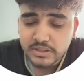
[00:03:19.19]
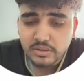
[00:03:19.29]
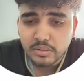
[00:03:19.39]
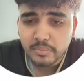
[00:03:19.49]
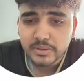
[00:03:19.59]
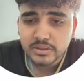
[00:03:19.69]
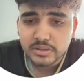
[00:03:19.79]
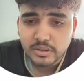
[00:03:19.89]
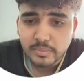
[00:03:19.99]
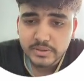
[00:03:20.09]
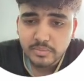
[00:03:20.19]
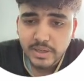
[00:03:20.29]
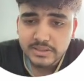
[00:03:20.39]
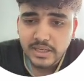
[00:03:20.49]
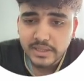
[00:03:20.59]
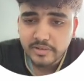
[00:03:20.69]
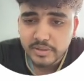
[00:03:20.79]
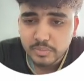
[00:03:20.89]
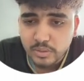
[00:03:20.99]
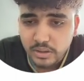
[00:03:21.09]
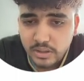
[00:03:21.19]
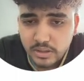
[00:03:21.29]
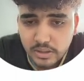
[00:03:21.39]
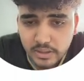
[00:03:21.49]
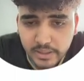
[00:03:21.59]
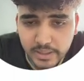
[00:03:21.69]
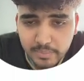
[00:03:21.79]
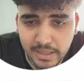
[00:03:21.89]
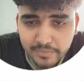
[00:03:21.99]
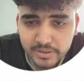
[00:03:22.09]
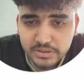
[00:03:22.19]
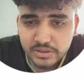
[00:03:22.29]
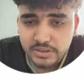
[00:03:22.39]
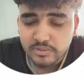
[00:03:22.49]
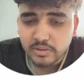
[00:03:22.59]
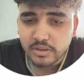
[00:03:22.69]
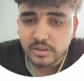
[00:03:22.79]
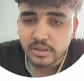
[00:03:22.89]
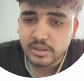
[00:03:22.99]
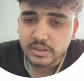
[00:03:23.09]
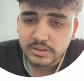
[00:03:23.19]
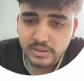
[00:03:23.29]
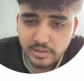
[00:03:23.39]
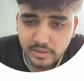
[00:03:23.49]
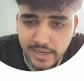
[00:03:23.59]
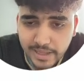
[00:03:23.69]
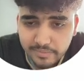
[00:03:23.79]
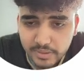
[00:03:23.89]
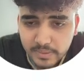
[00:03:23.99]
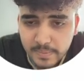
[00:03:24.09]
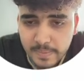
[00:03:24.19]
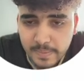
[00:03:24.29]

So major brands like Red Bull, Aim Lab, and Secret Lab